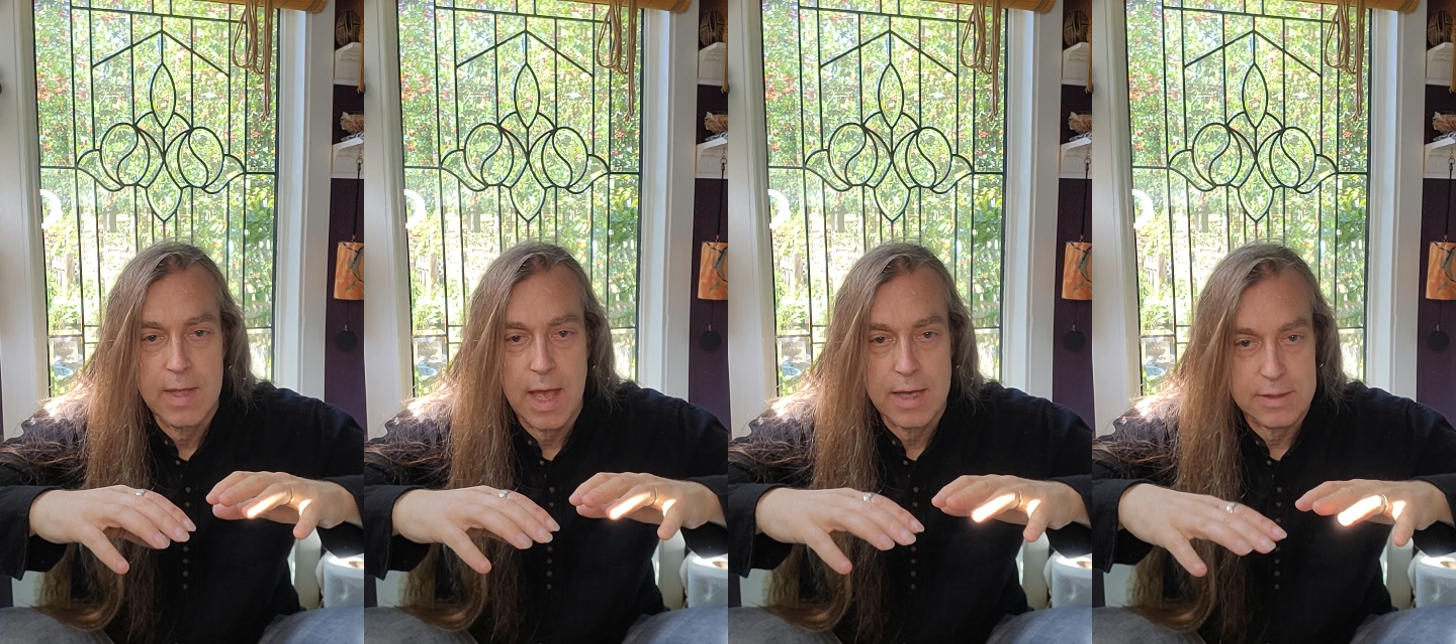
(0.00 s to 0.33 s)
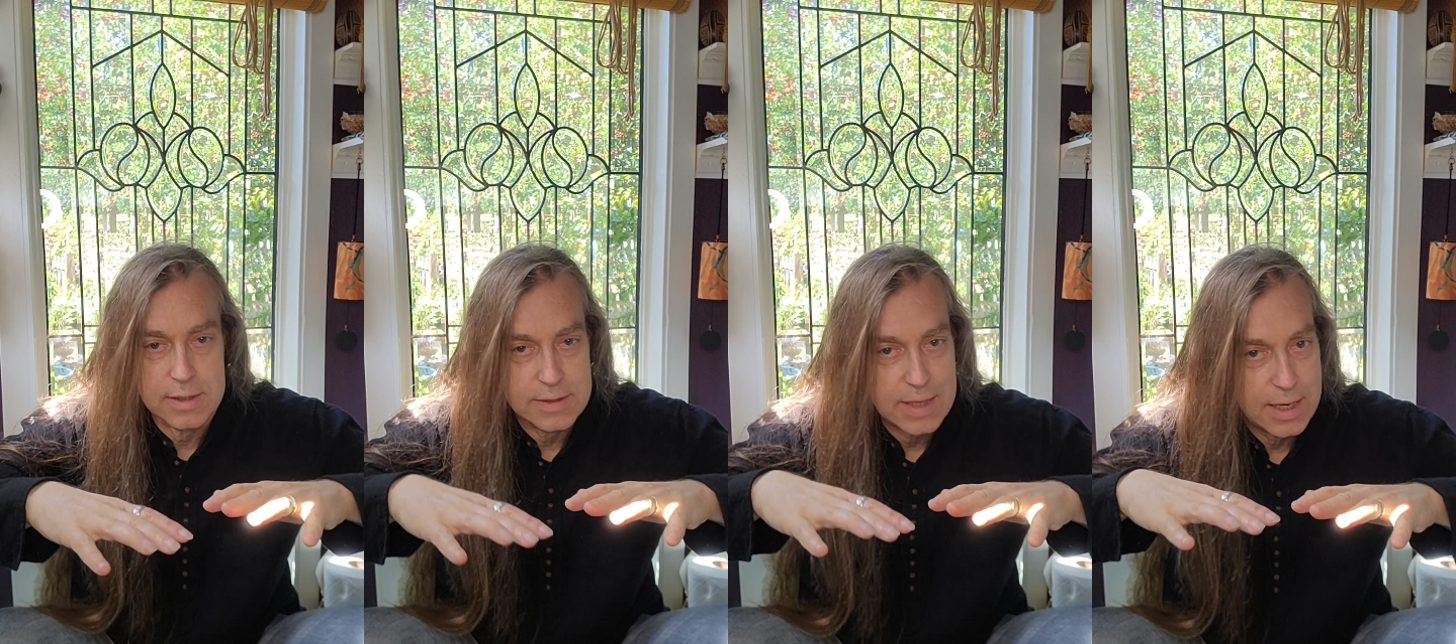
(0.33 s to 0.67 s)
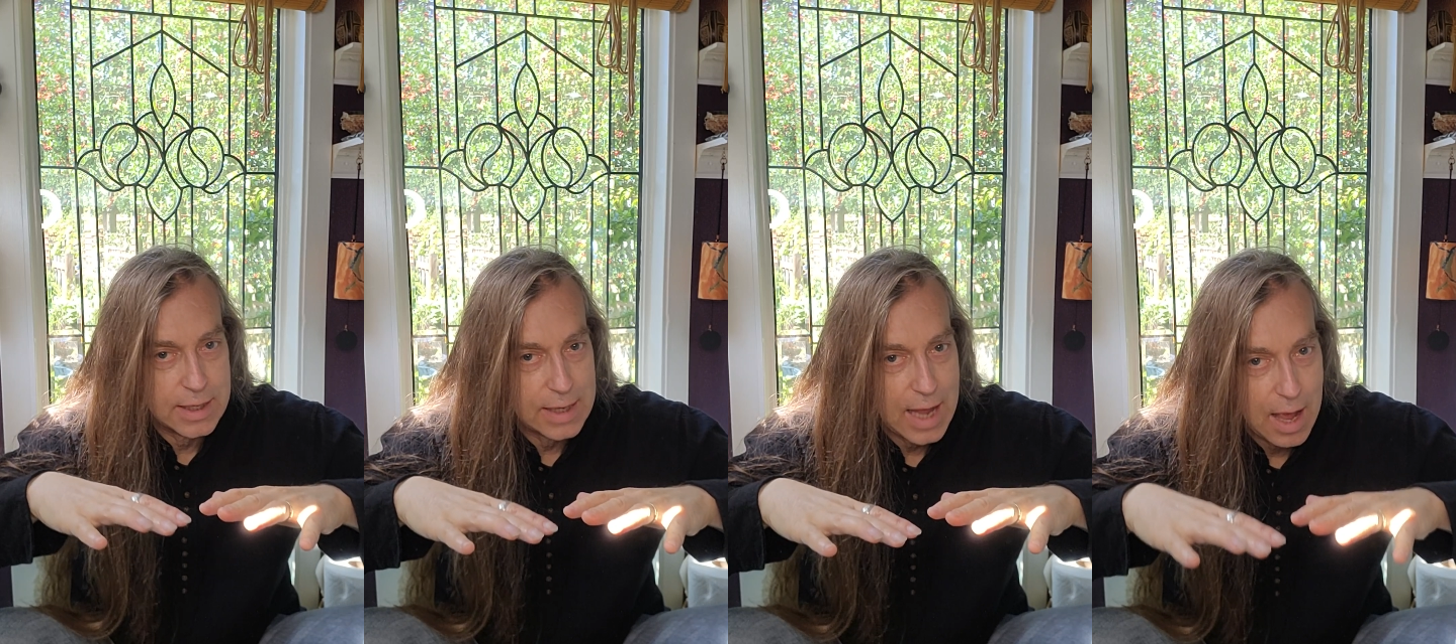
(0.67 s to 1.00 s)
as I said,
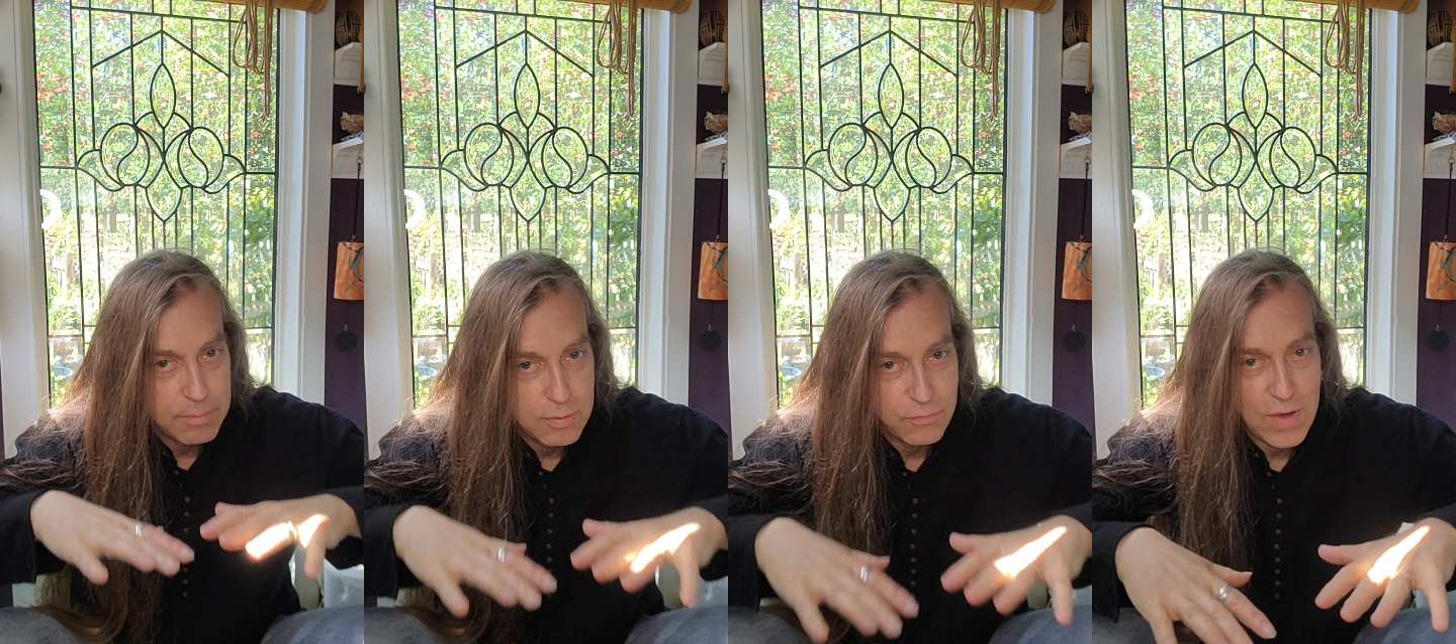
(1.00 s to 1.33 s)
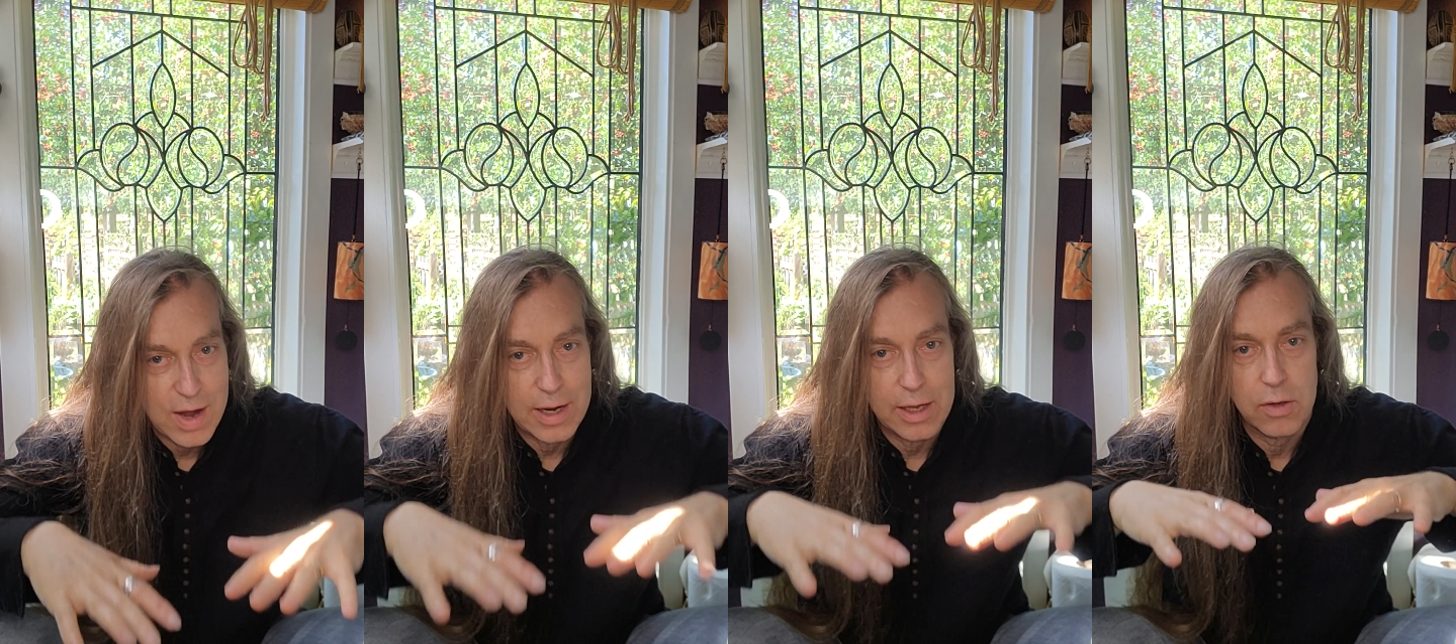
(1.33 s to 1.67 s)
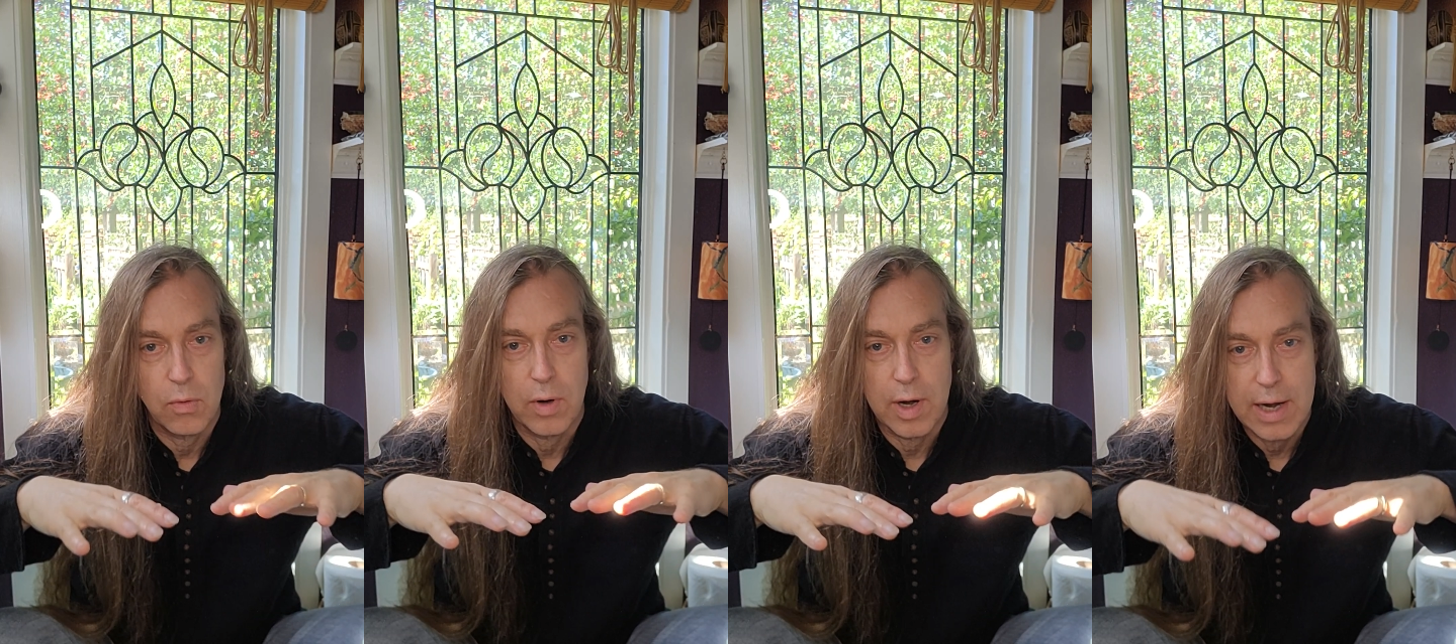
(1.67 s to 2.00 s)
an apophetic
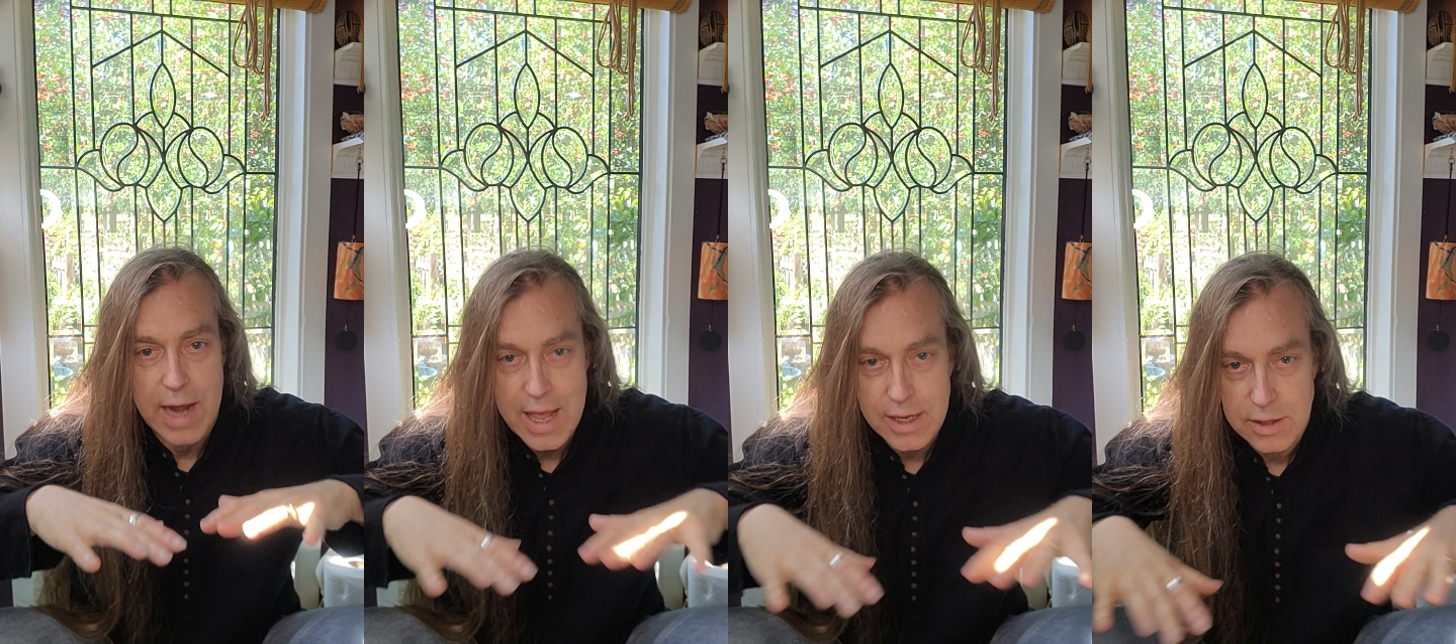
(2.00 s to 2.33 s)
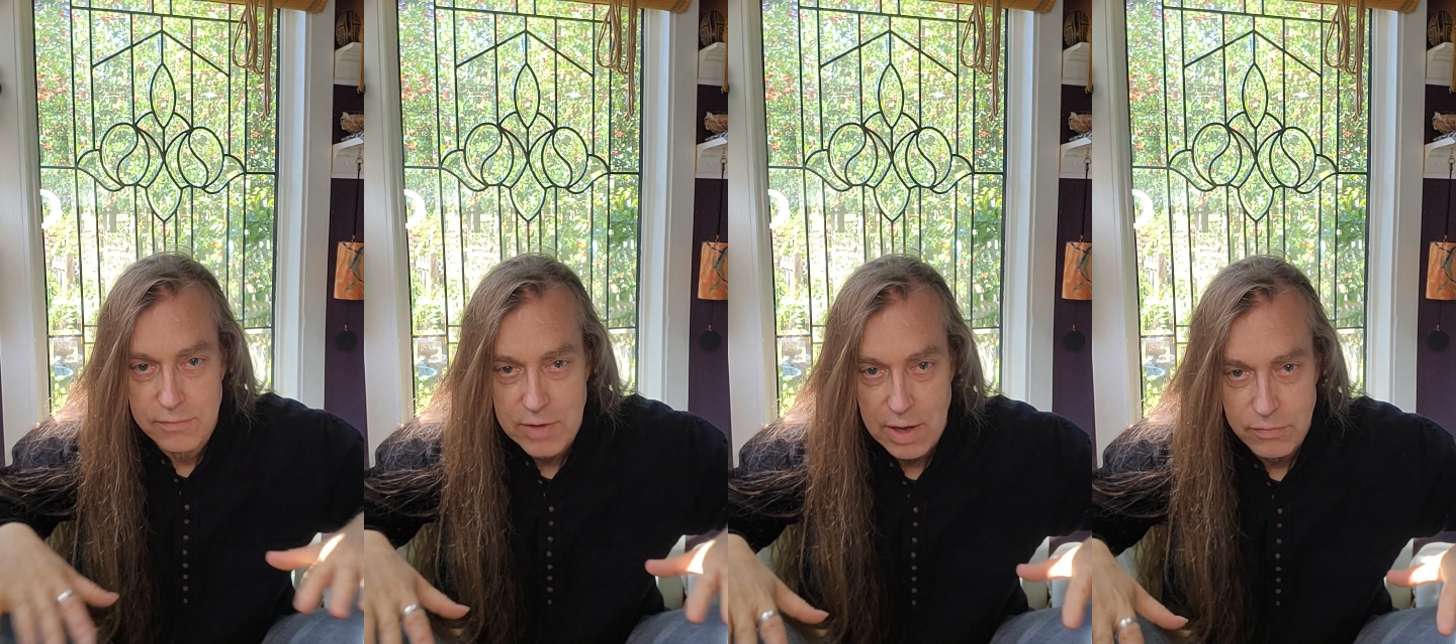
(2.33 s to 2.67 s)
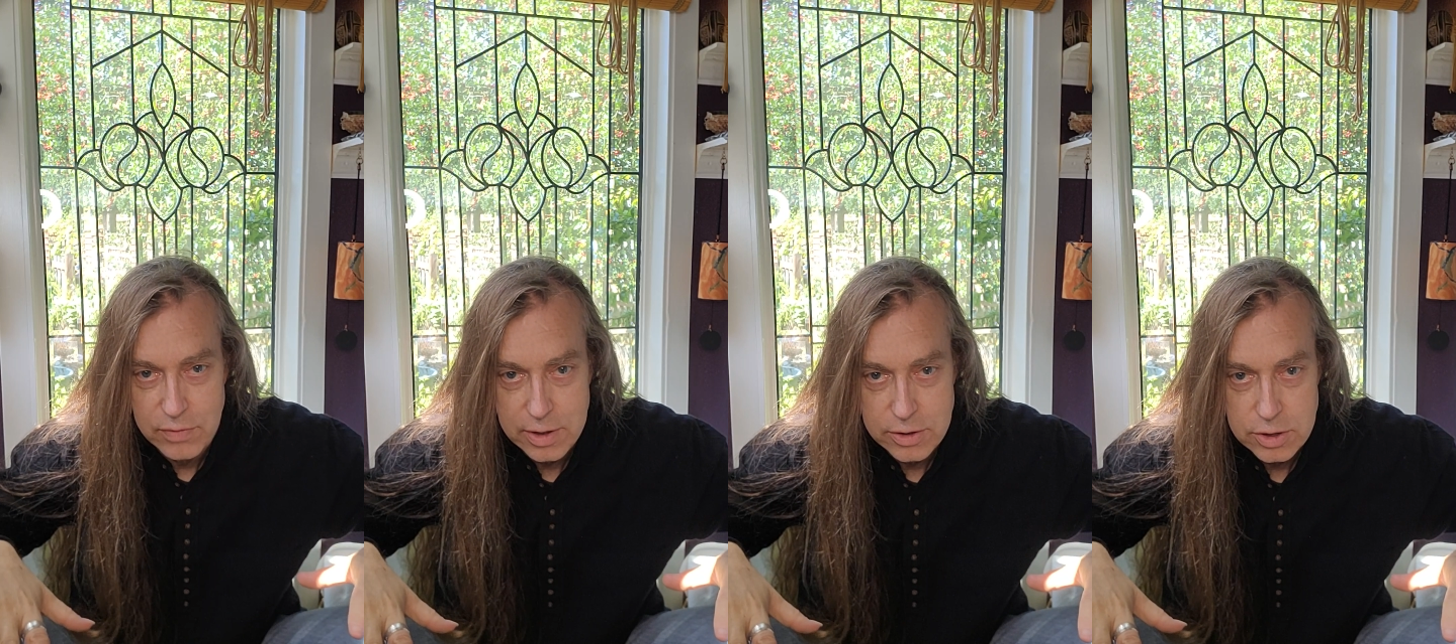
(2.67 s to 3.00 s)
or a negative
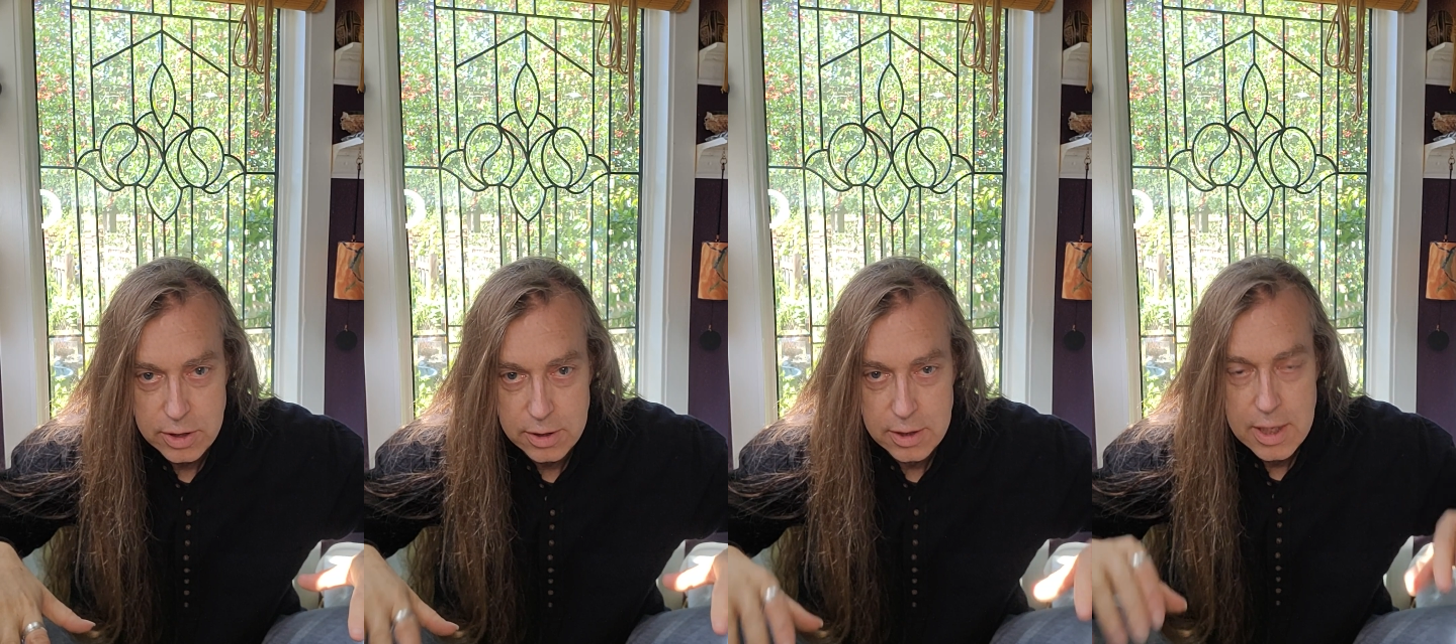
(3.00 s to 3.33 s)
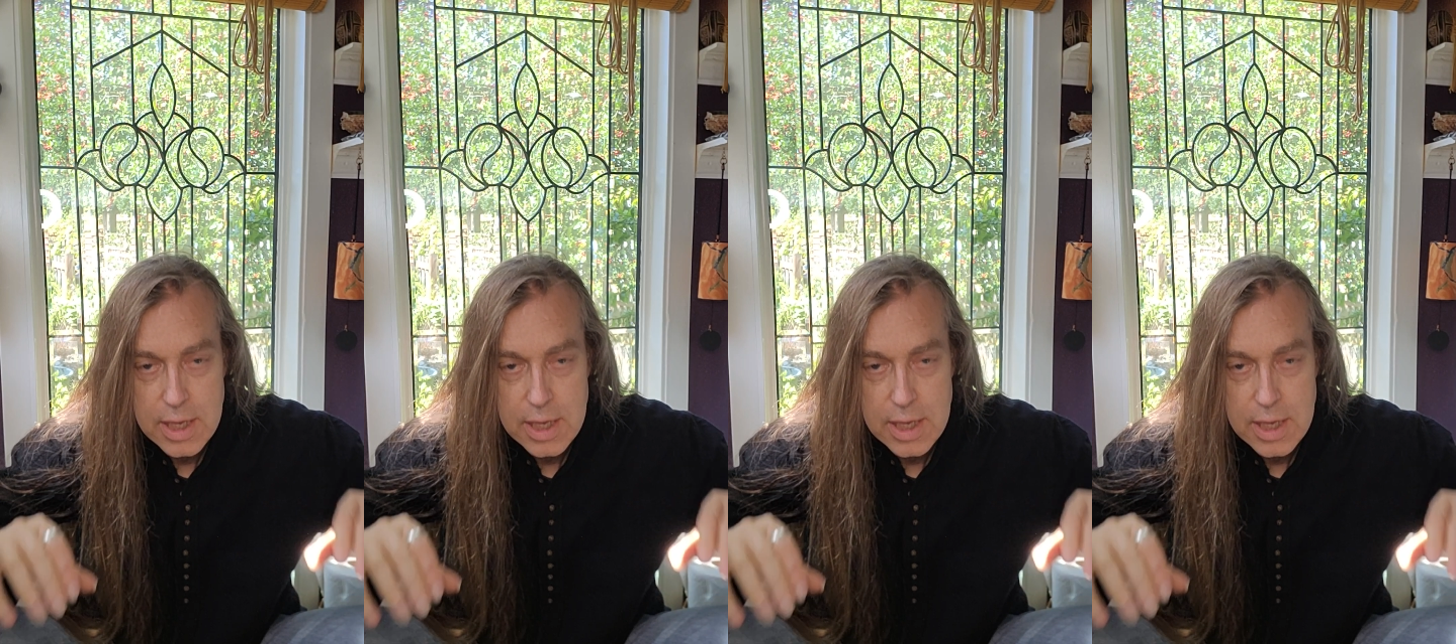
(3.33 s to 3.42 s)
definition.